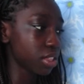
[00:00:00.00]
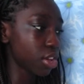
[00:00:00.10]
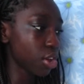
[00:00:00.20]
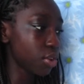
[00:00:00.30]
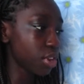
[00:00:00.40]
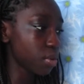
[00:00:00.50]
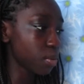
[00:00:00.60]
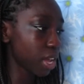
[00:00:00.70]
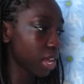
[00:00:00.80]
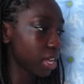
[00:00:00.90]
The only
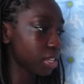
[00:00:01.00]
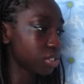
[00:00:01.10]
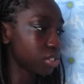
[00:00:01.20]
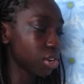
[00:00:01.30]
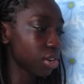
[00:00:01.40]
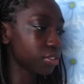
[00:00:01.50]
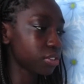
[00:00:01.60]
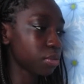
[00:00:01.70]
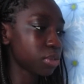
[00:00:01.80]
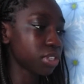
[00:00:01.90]
way to know if
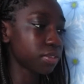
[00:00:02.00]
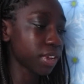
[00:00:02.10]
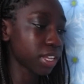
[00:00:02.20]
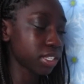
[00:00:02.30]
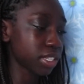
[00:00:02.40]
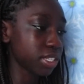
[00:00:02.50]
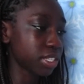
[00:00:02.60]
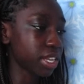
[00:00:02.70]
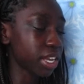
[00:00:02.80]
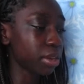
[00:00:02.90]
someone's infected is
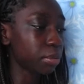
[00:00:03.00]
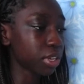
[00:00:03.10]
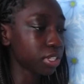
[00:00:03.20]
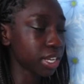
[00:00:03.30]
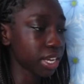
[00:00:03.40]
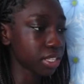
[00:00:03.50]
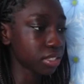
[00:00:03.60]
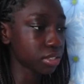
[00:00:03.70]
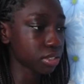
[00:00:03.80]
to take a blood test.